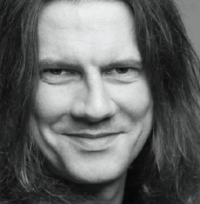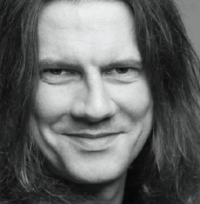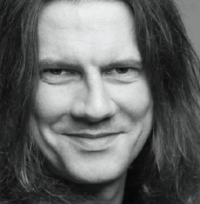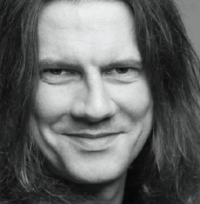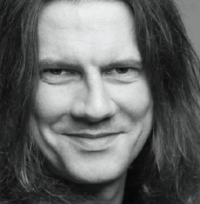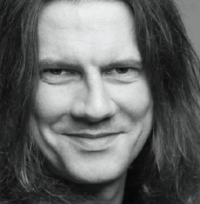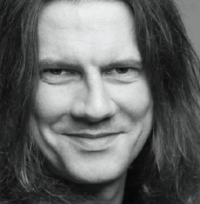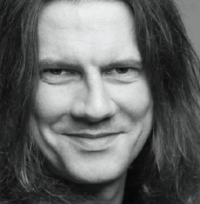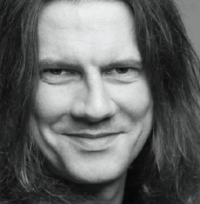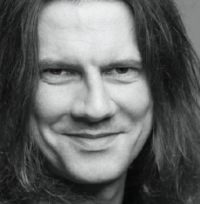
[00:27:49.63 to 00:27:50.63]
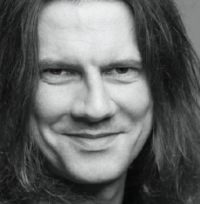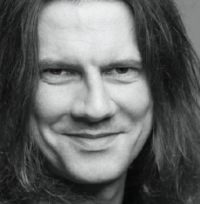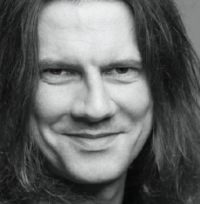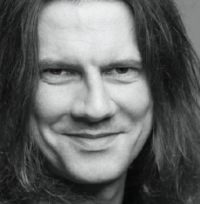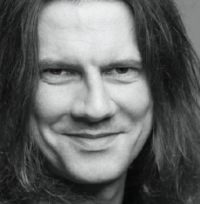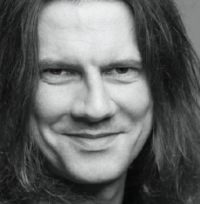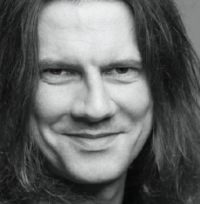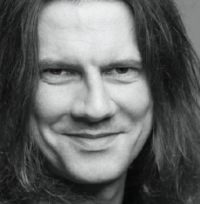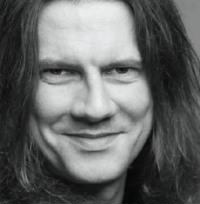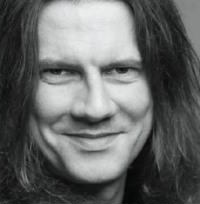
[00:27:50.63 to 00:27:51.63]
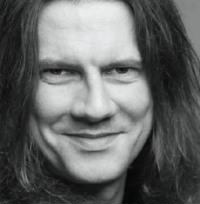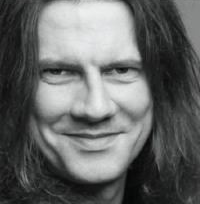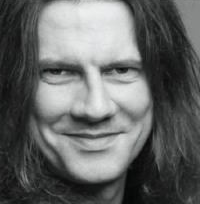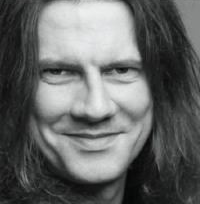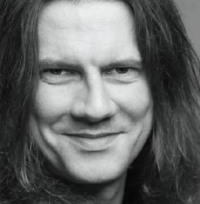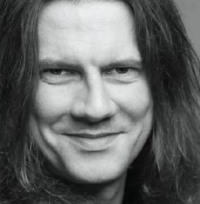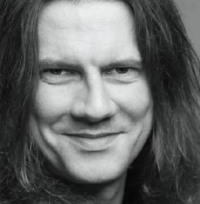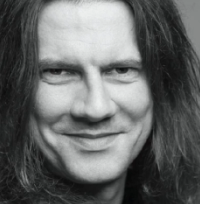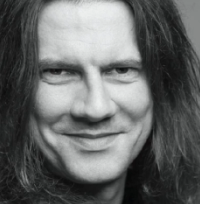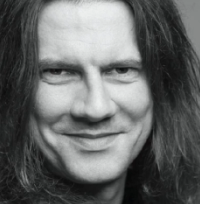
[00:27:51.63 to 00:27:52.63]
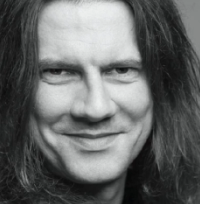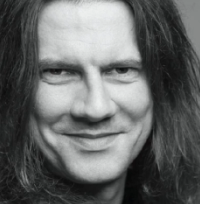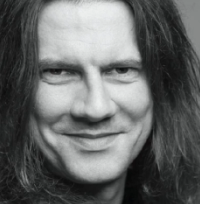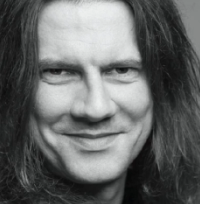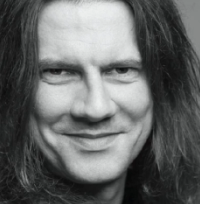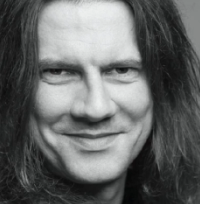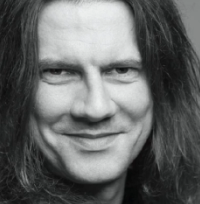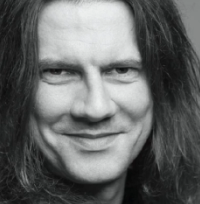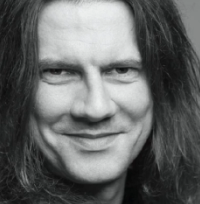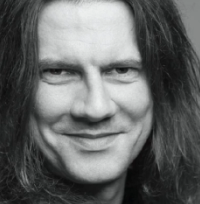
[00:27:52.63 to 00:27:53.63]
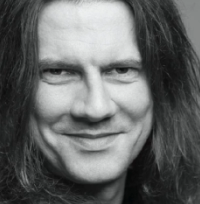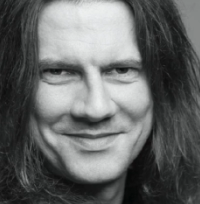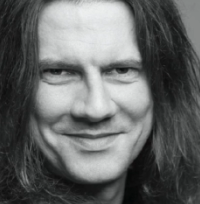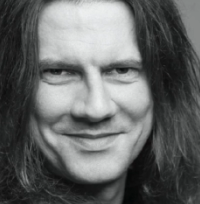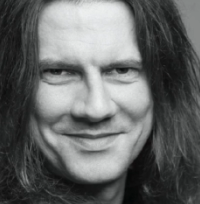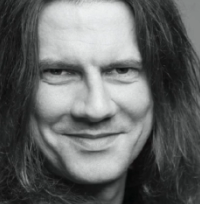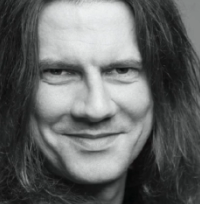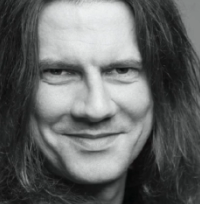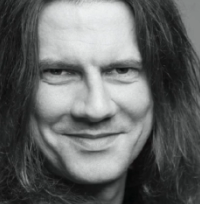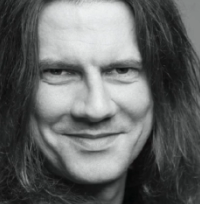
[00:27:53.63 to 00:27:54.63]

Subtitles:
[no speech]